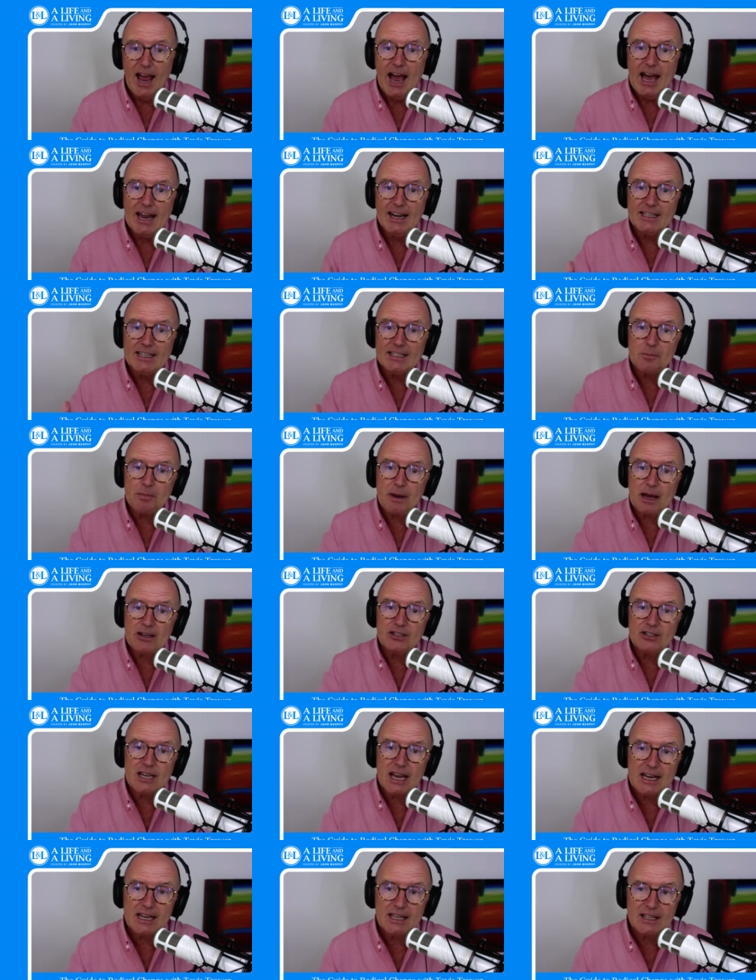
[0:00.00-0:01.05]
And it's about
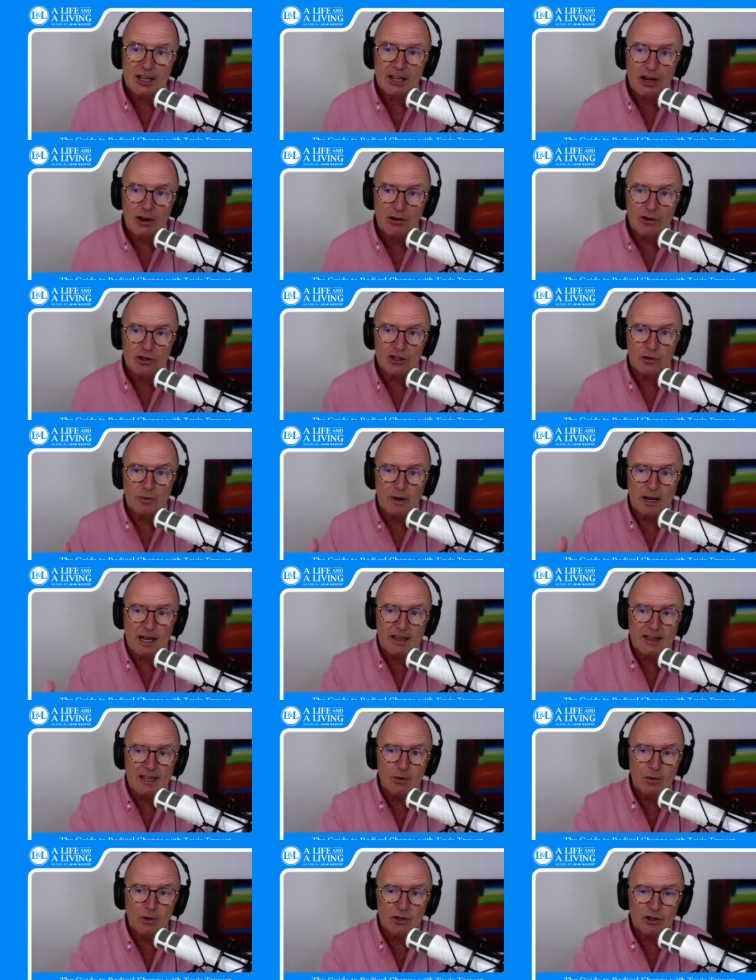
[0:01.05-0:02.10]
taking the ownership. And I
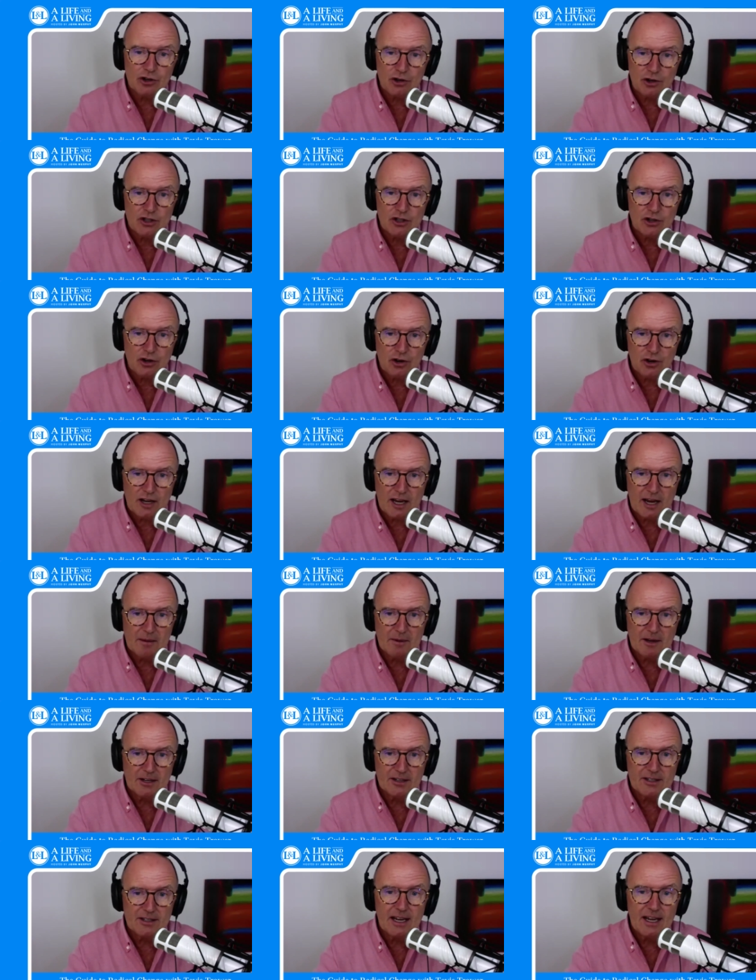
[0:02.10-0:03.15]
think what you're talking
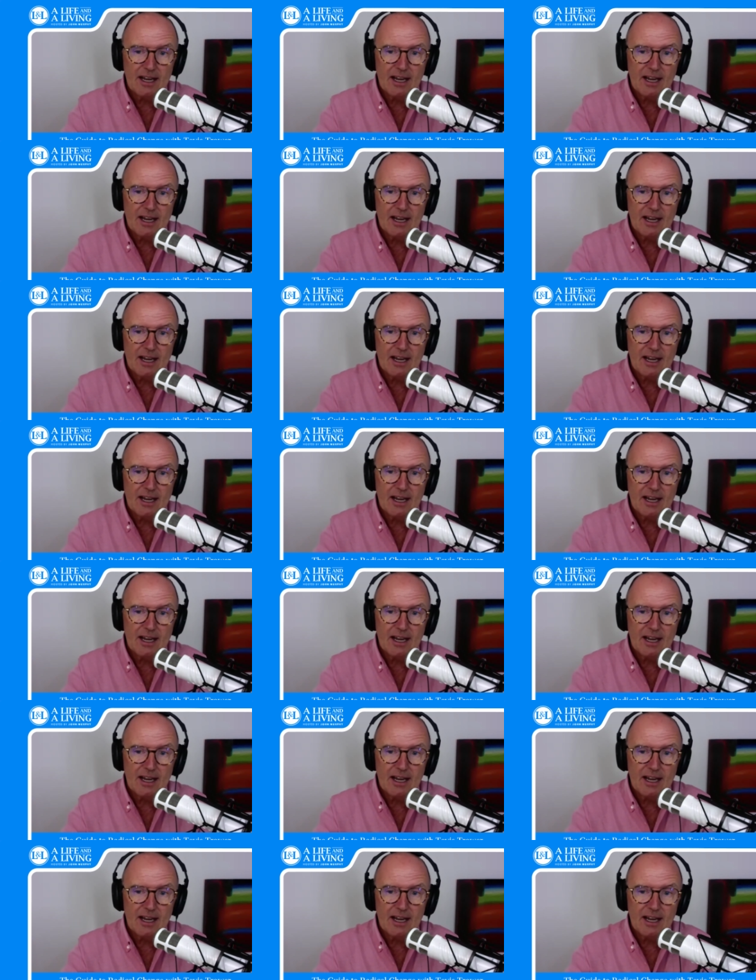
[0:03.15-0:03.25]
about